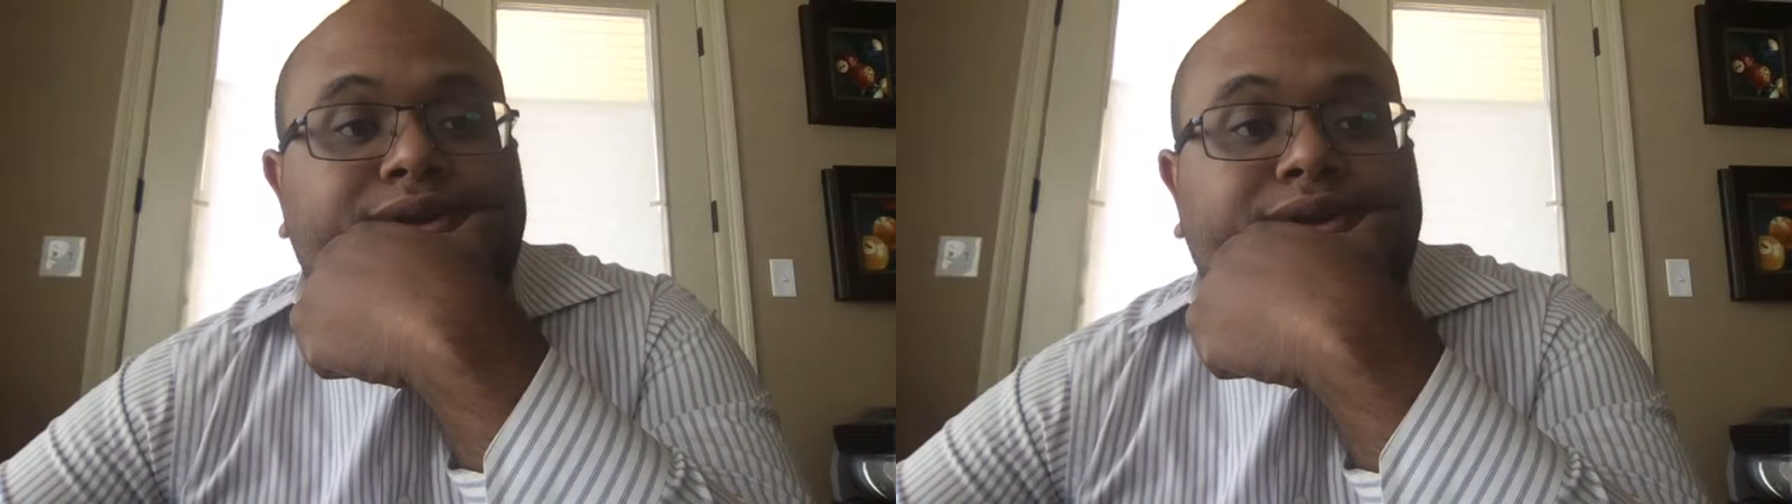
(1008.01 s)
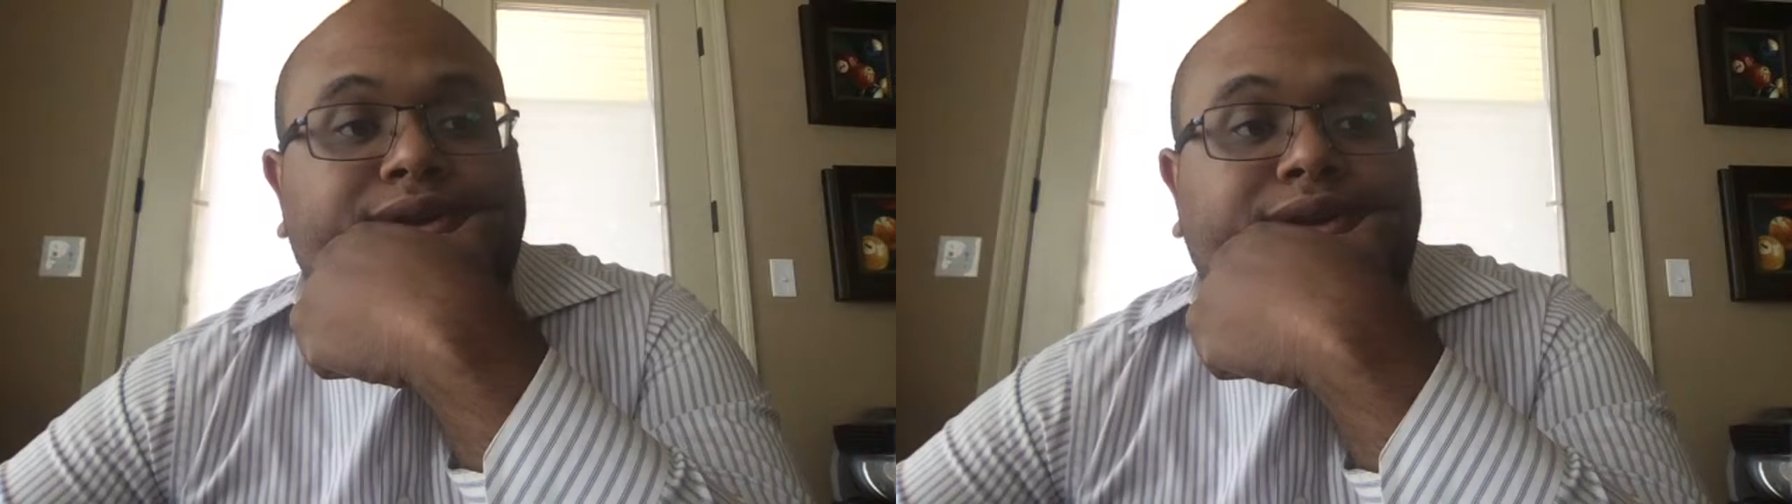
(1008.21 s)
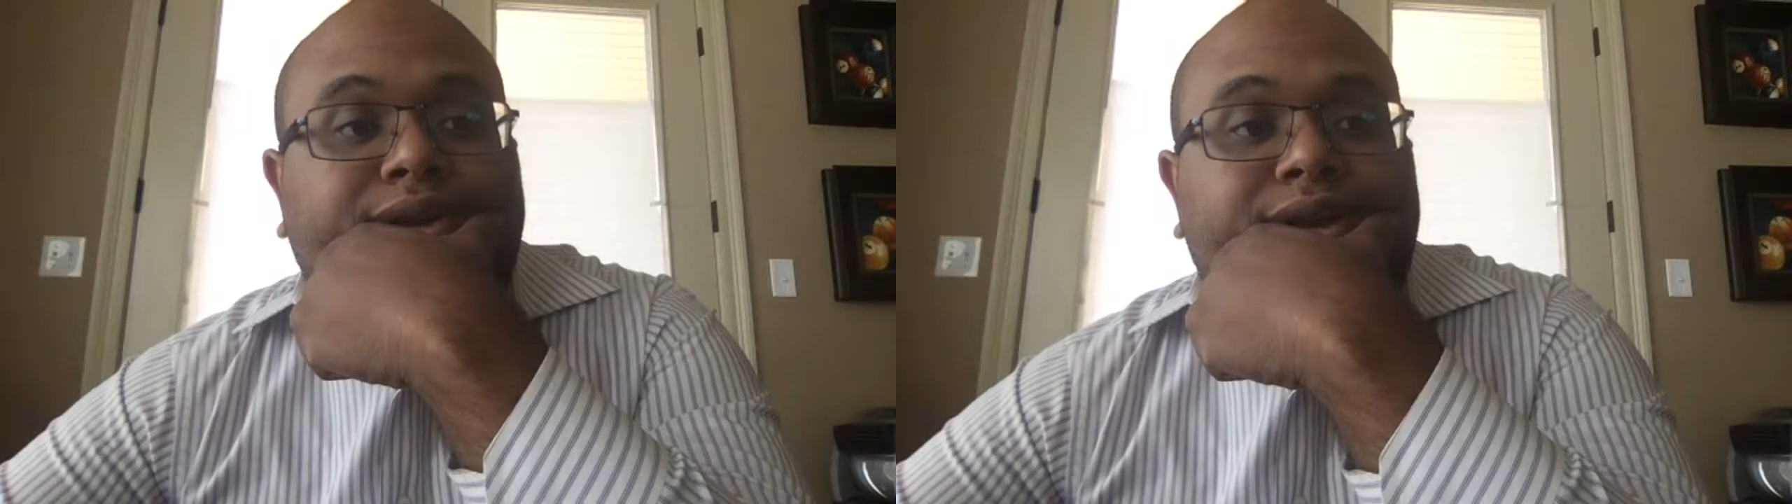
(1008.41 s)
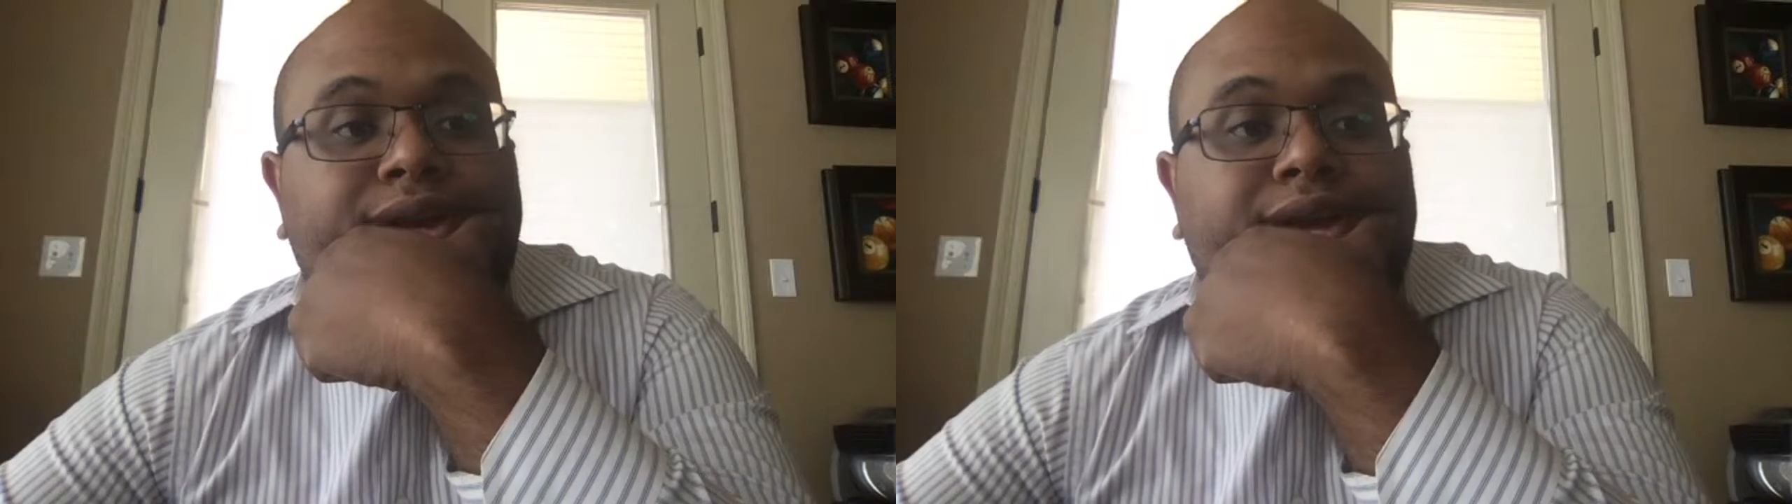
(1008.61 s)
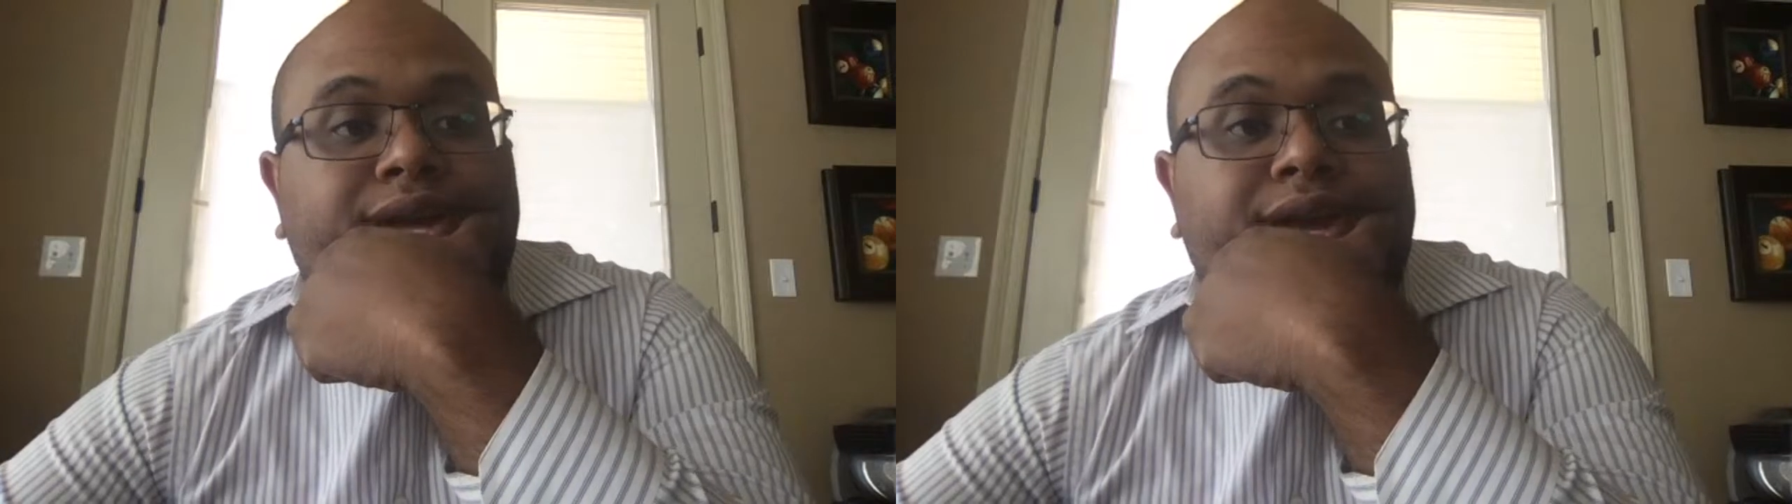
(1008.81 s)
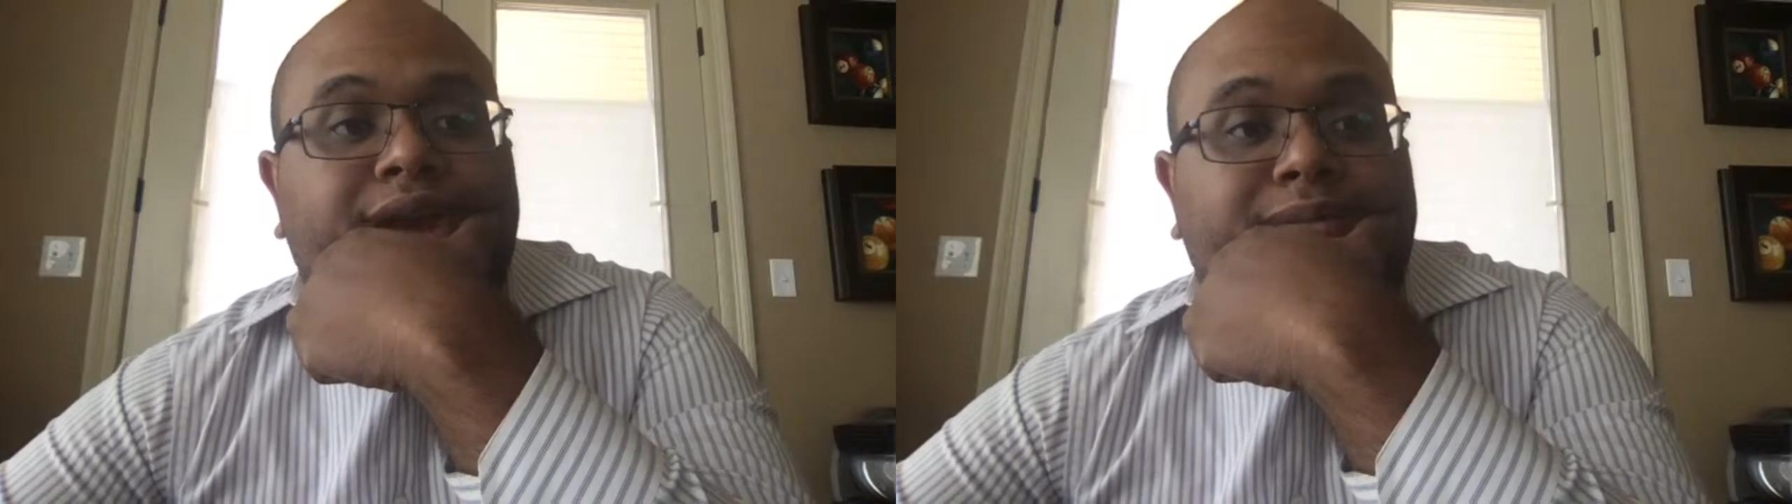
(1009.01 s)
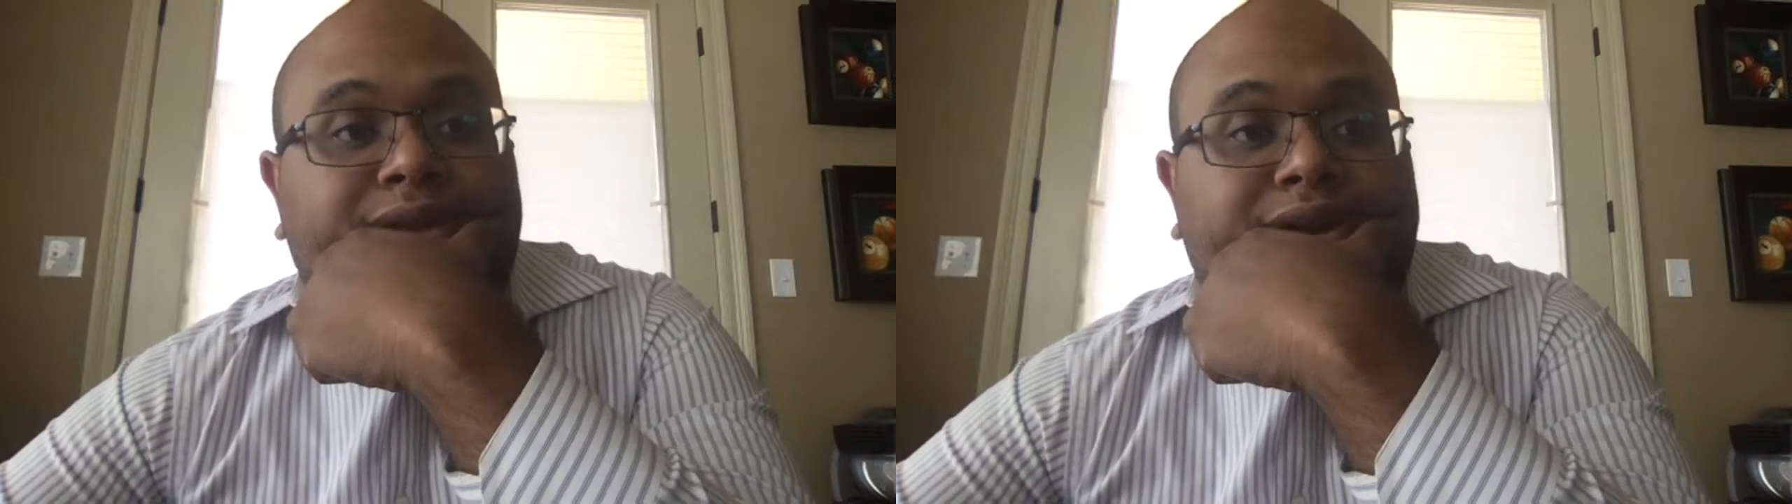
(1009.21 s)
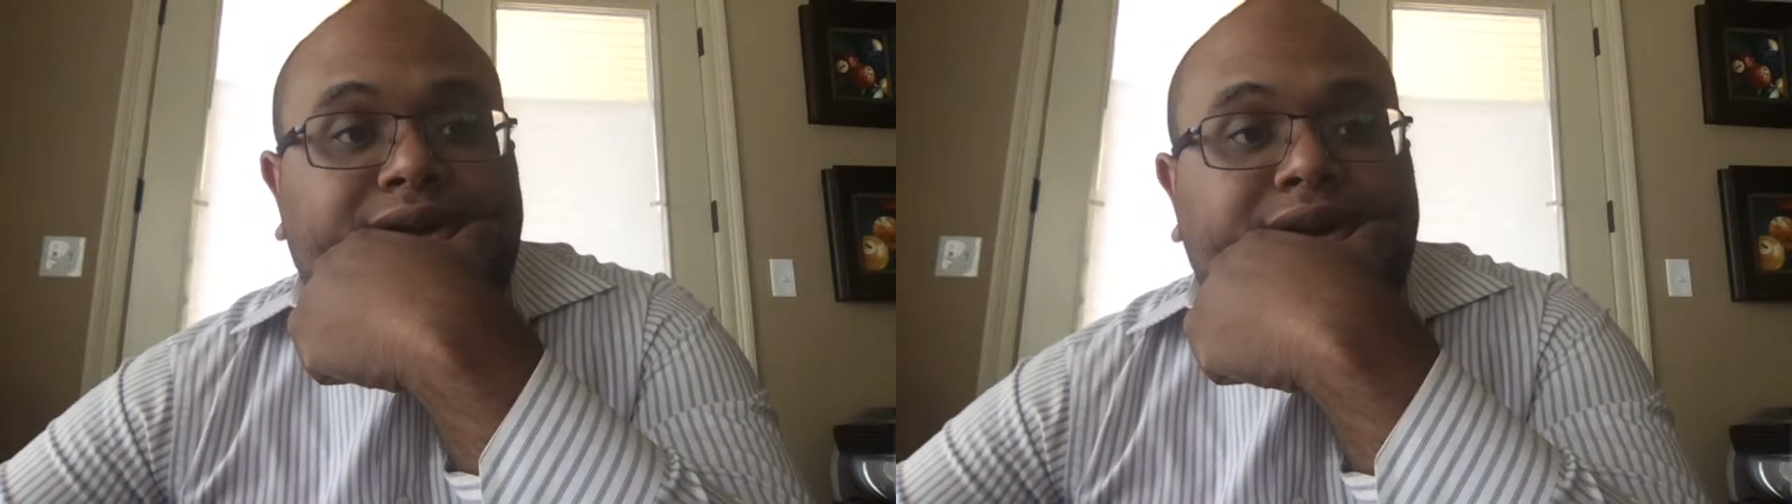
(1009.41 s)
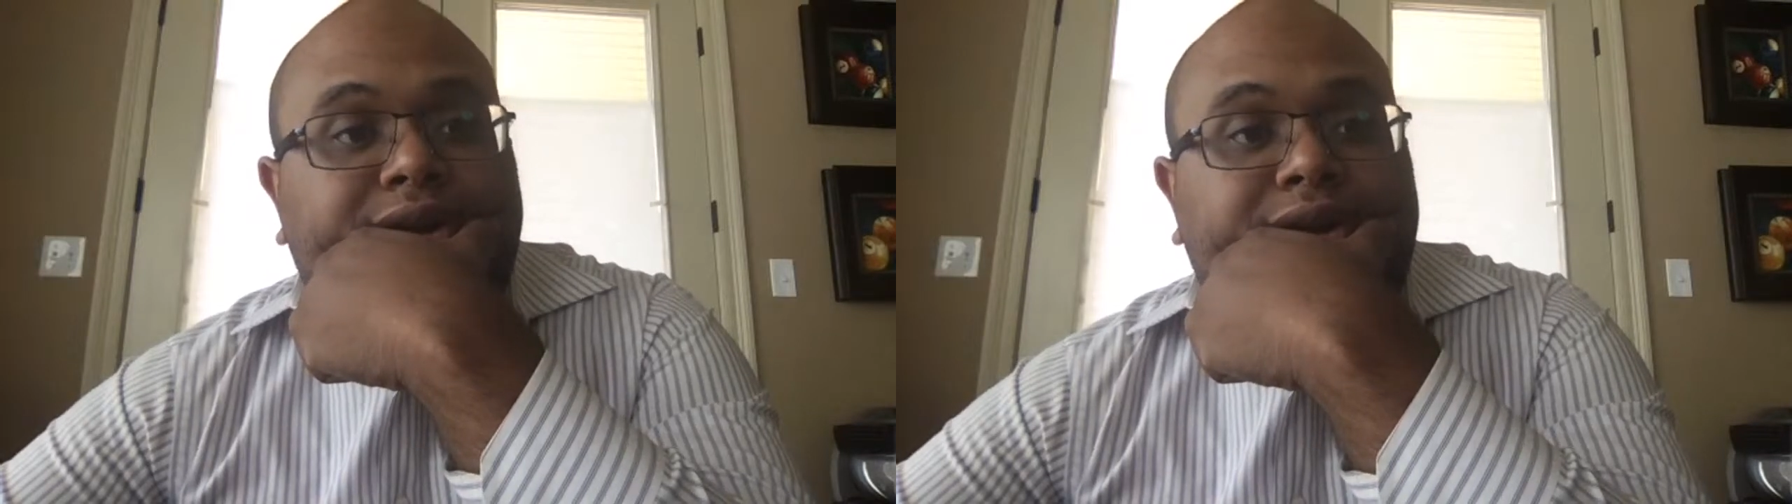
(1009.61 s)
on camera